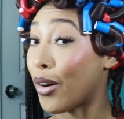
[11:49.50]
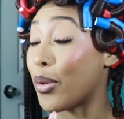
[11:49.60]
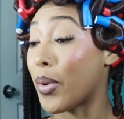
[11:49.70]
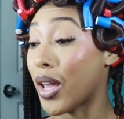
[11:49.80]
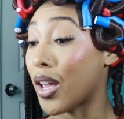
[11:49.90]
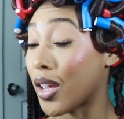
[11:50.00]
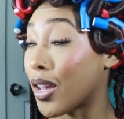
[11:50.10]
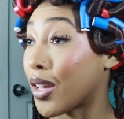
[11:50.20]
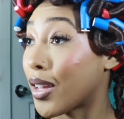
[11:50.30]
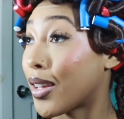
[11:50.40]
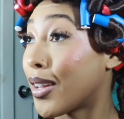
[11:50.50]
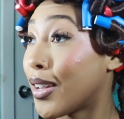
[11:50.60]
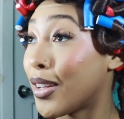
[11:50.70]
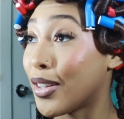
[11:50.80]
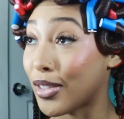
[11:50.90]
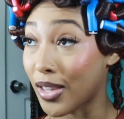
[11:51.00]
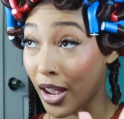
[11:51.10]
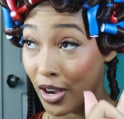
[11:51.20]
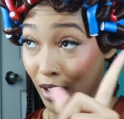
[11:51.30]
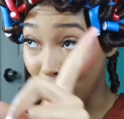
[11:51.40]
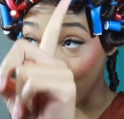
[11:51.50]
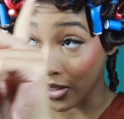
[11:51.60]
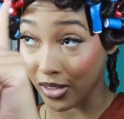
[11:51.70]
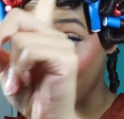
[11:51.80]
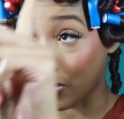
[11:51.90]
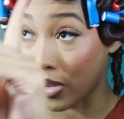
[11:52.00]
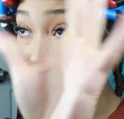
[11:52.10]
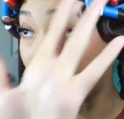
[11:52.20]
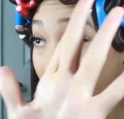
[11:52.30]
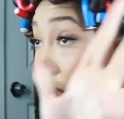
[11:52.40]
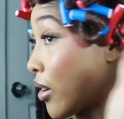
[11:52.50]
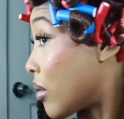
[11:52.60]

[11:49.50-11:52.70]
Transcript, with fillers: all the way. So I know these up here are not